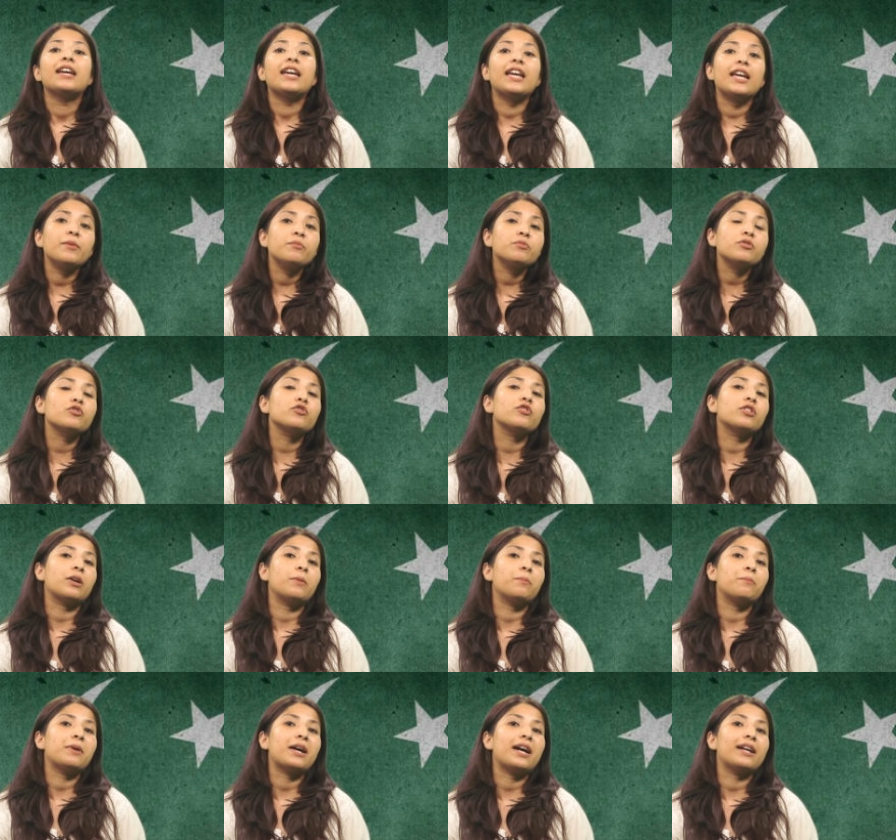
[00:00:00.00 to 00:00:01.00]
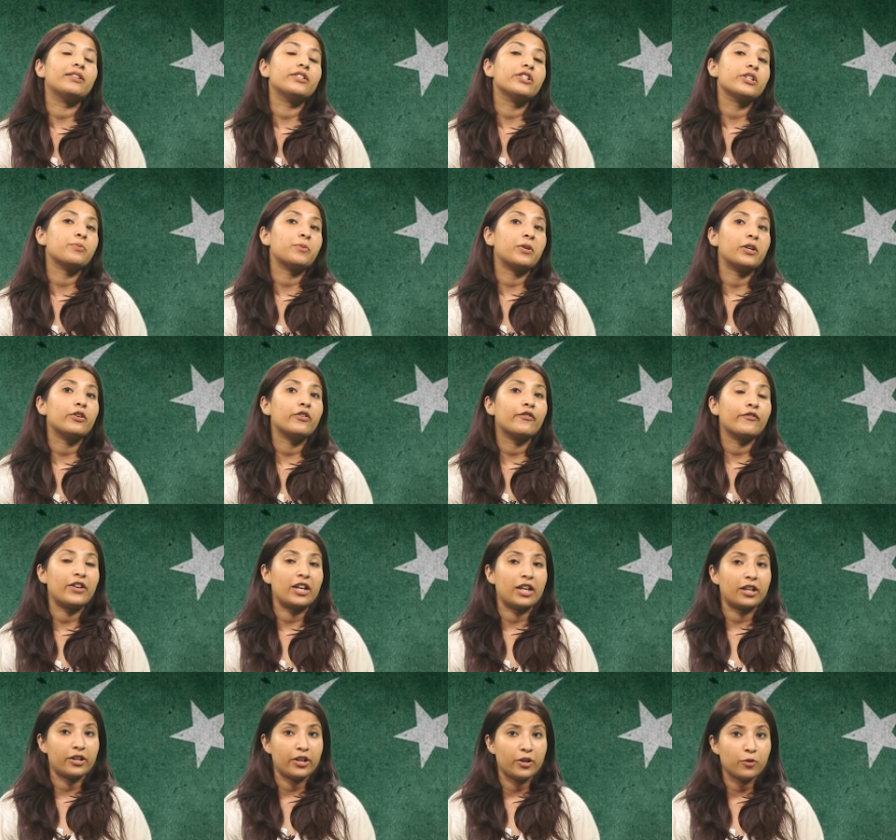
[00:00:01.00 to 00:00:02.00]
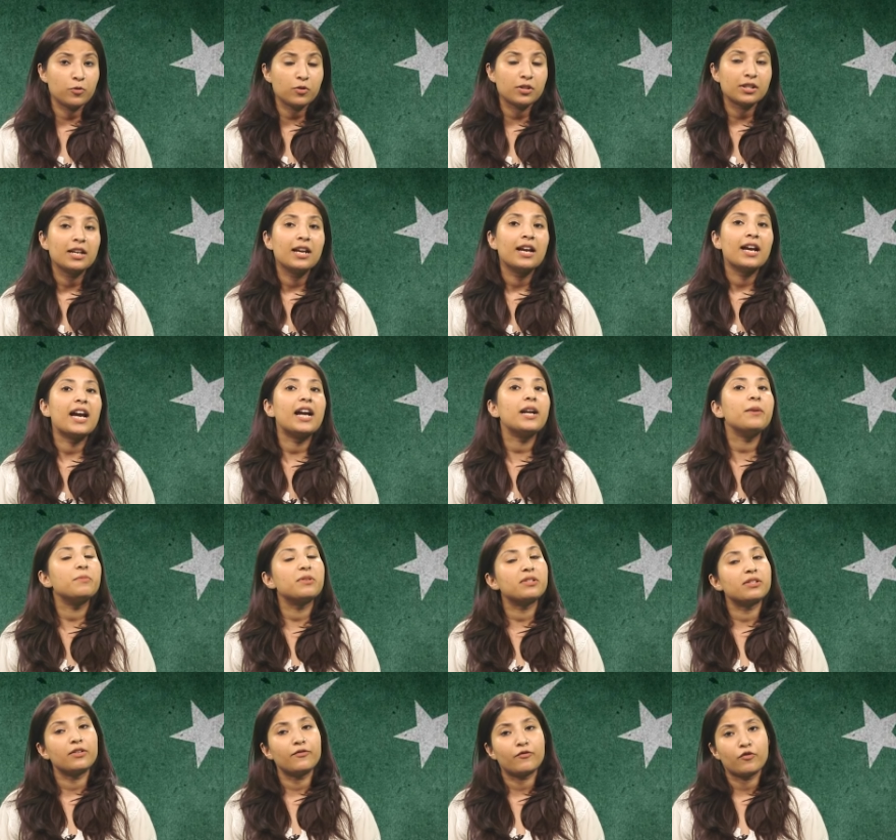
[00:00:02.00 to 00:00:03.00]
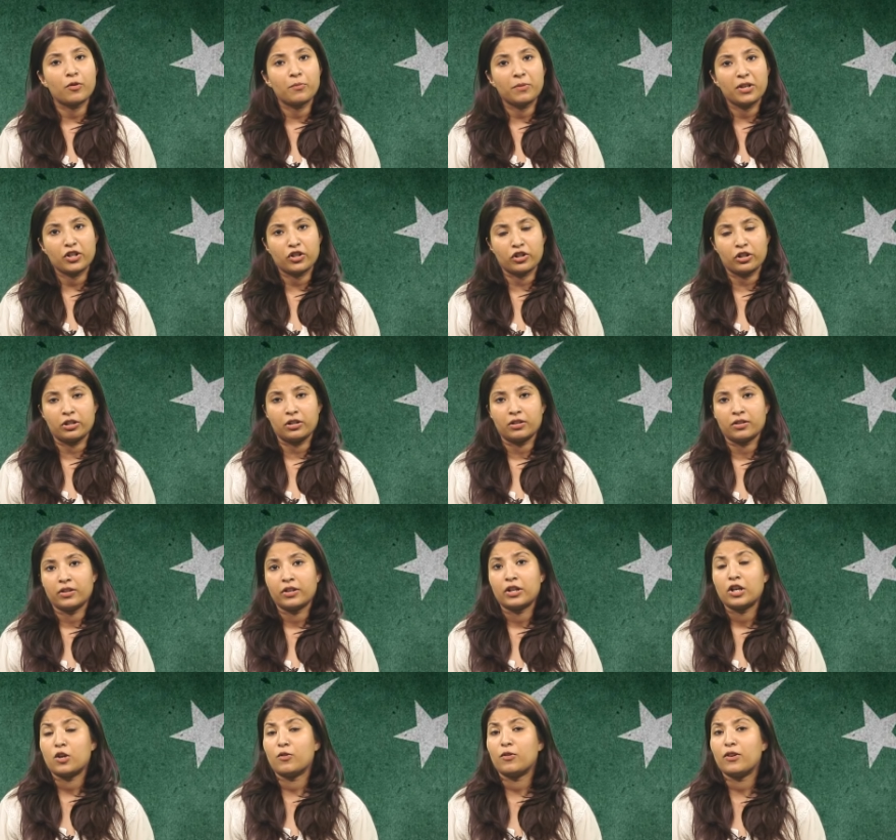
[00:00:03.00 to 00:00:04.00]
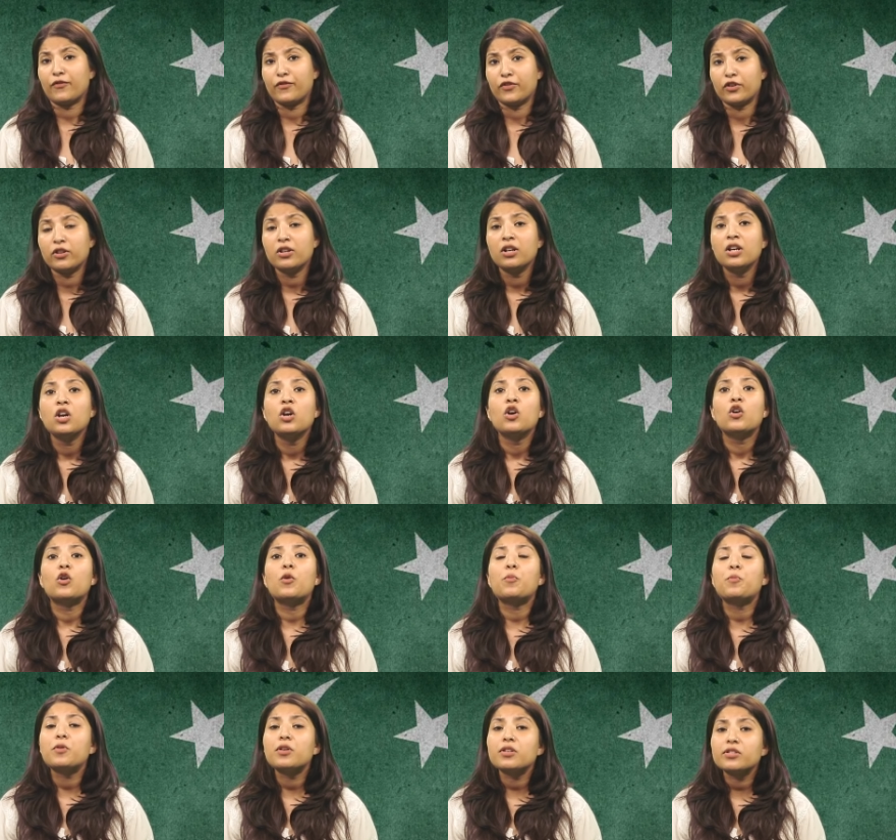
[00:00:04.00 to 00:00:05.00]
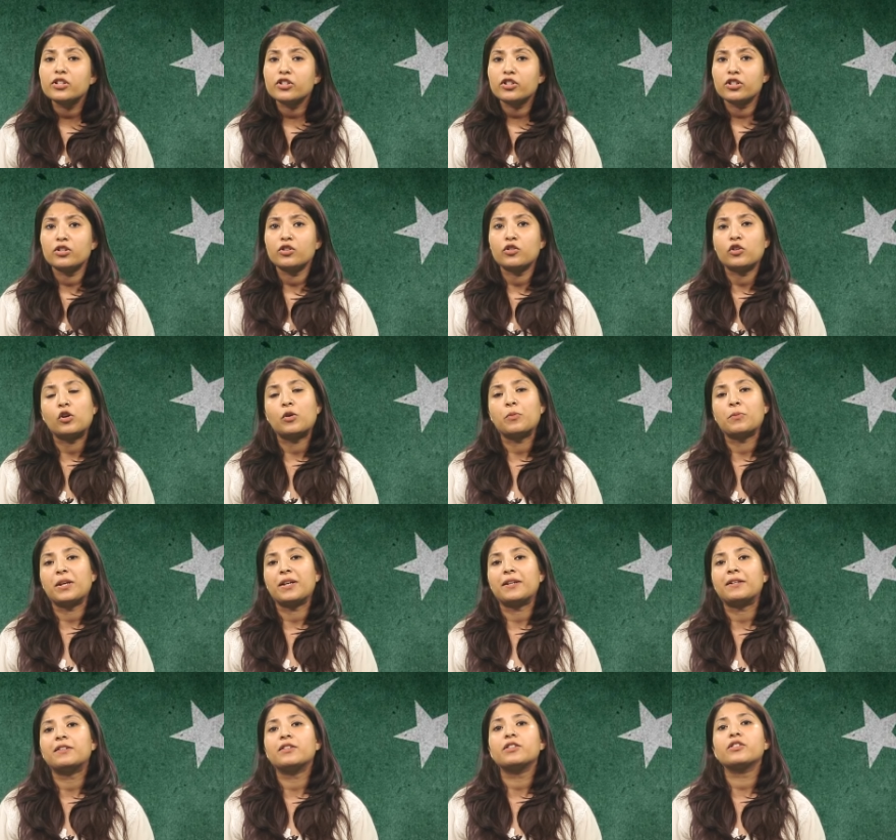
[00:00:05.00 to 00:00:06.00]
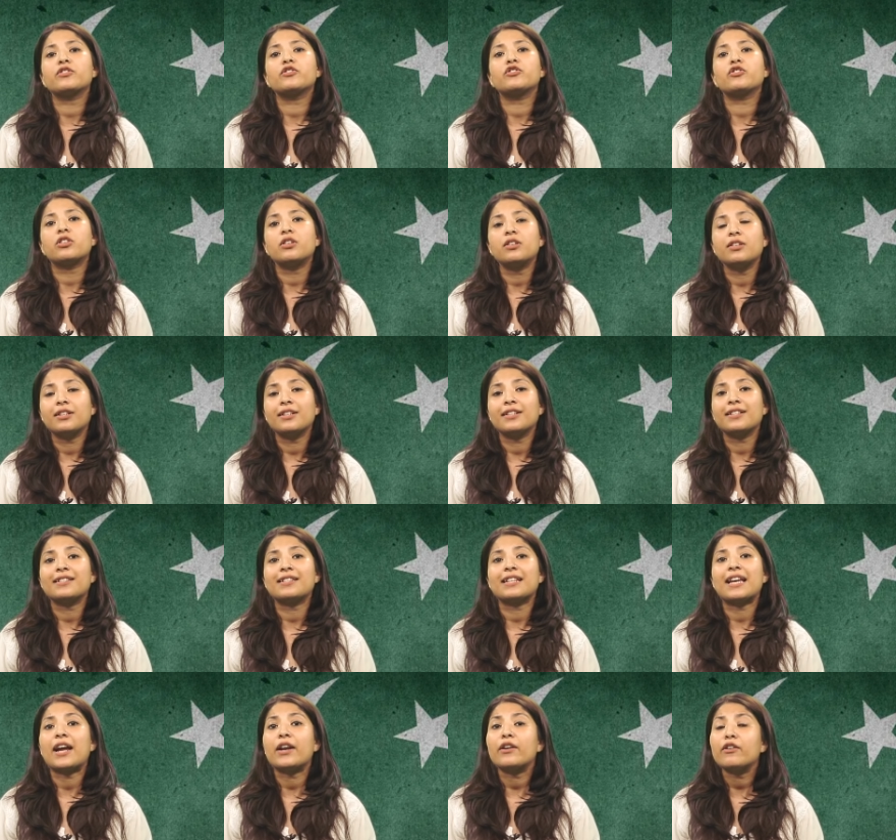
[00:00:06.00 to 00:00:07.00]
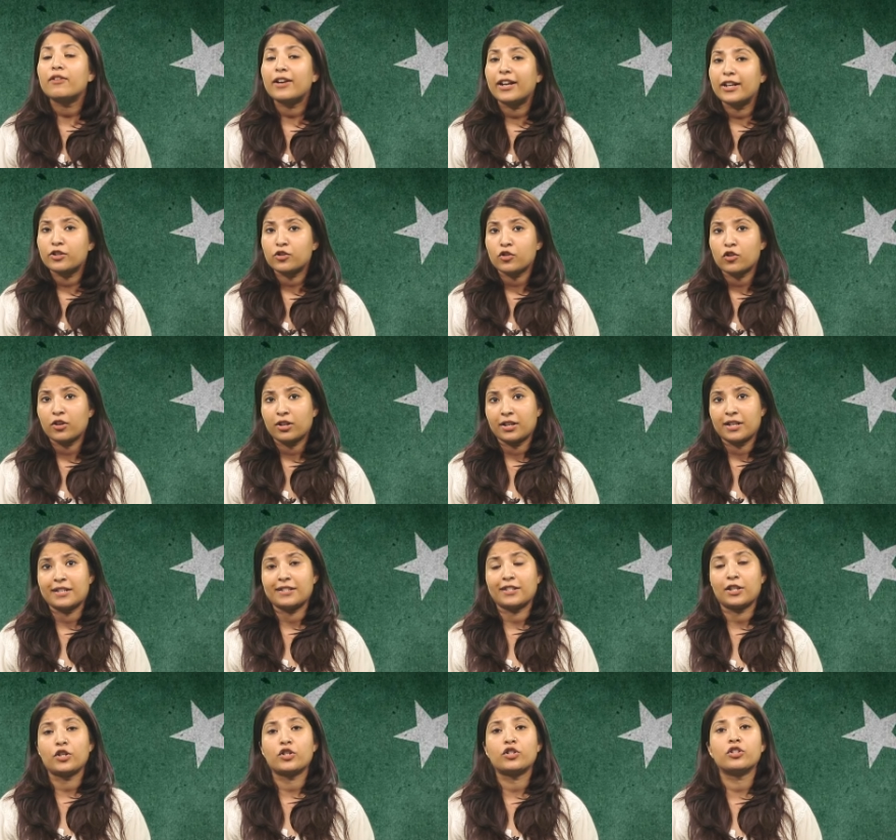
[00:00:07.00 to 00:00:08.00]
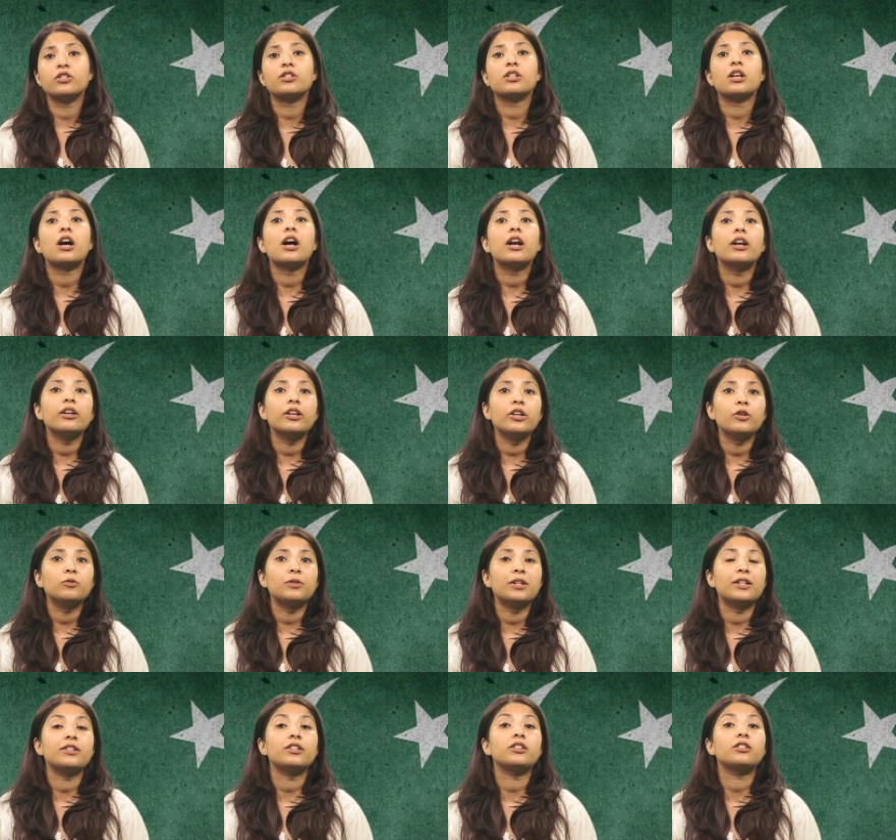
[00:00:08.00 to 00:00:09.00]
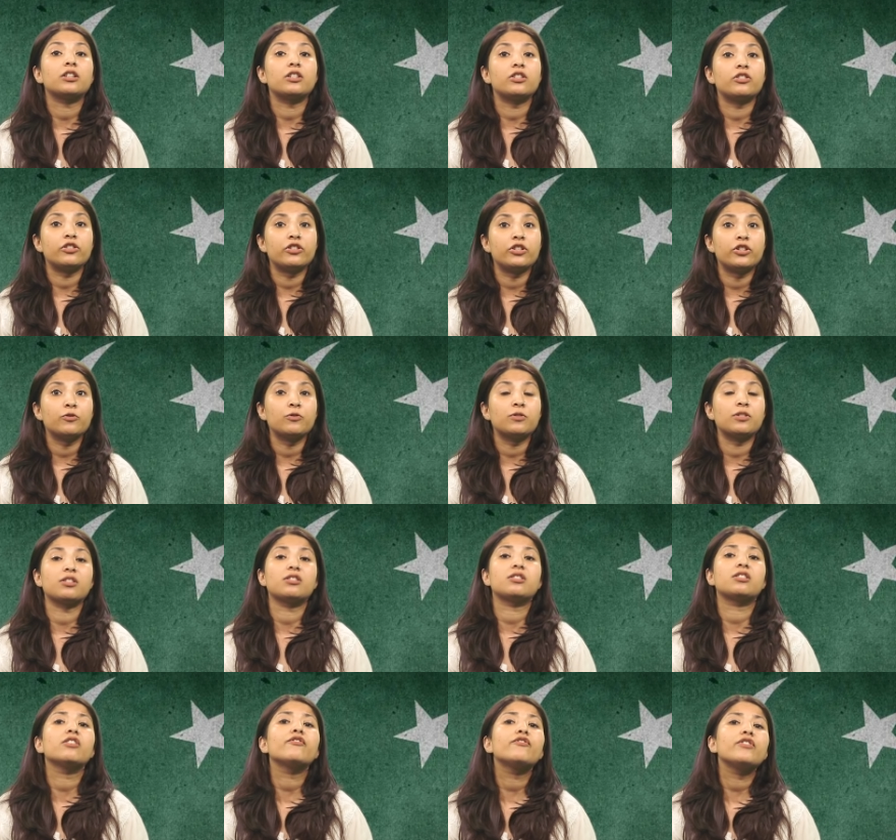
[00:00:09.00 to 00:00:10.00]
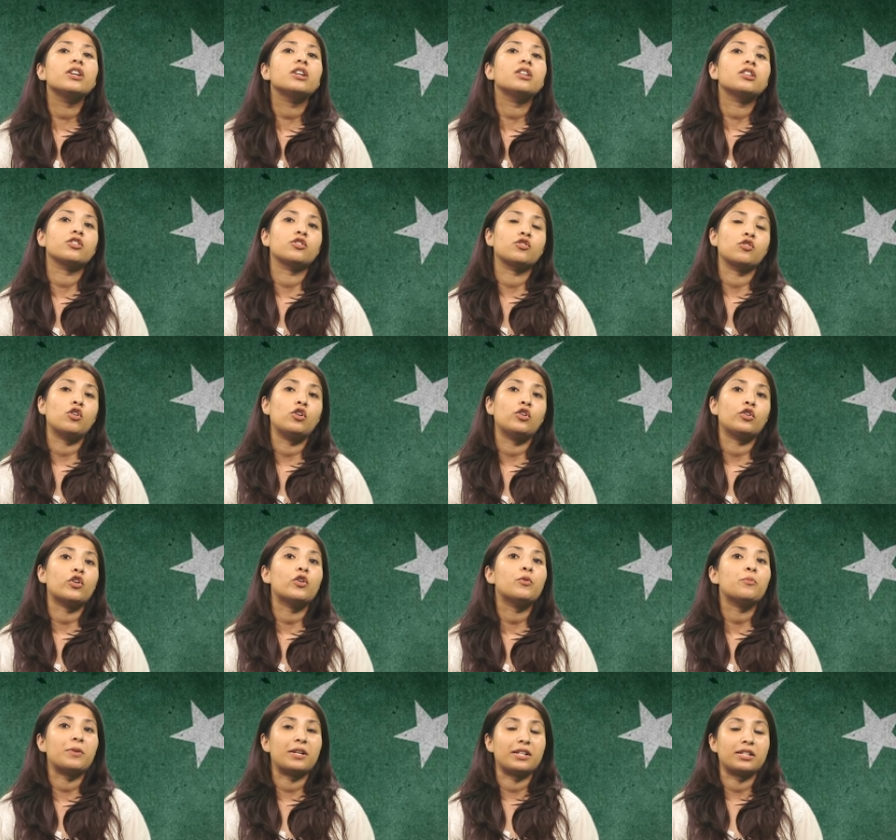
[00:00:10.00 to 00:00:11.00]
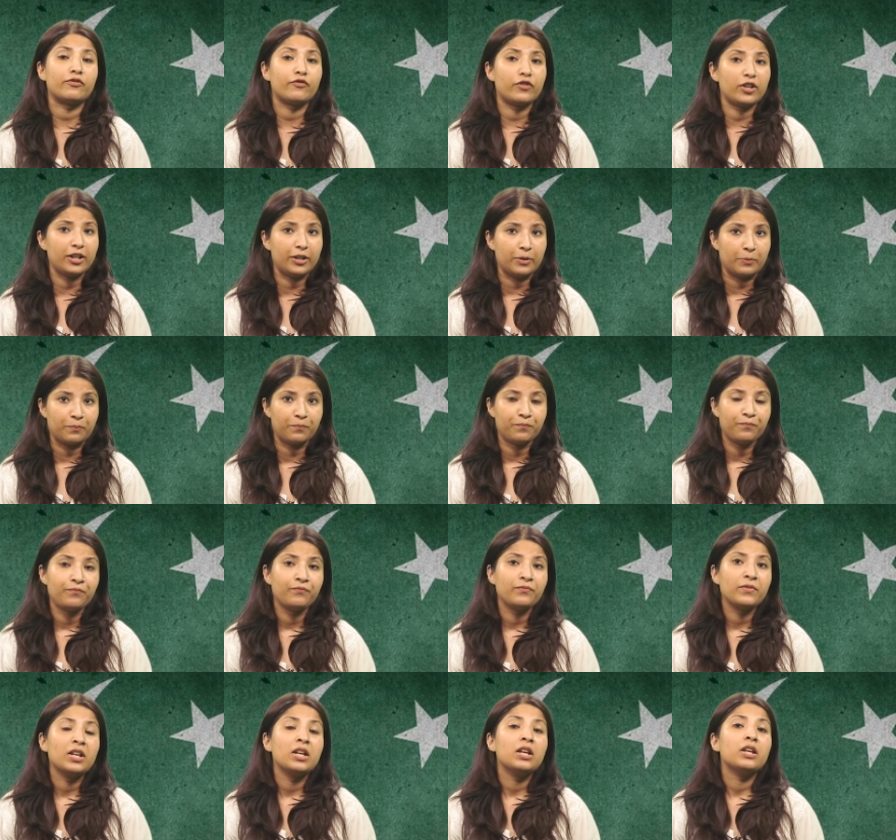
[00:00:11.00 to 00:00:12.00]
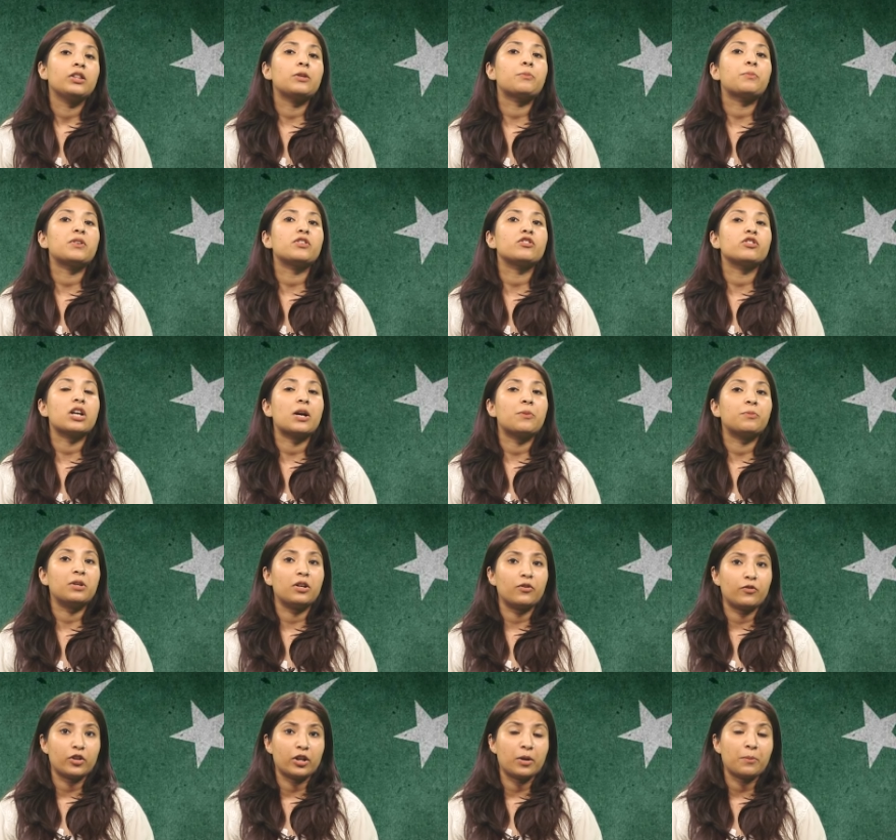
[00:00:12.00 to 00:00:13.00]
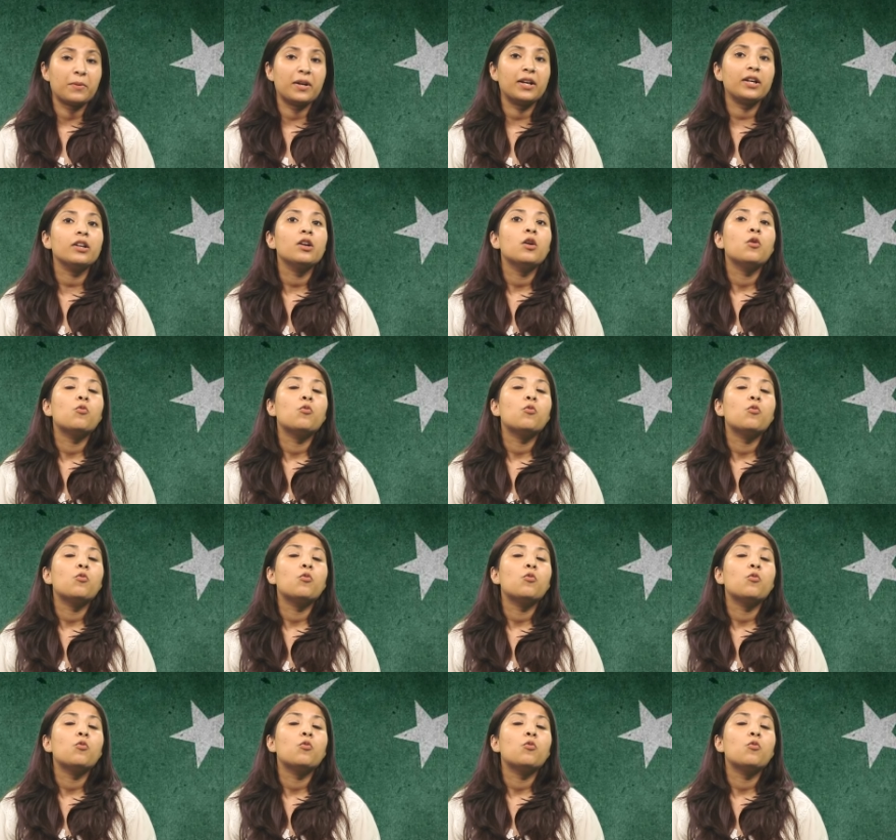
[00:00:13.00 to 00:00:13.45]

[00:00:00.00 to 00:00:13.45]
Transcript: aims to combat the spread of fake news and misinformation. However, opposition lawmakers, journalists and rights organizations argue that it constitutes a severe assault on press freedom. The Punjab government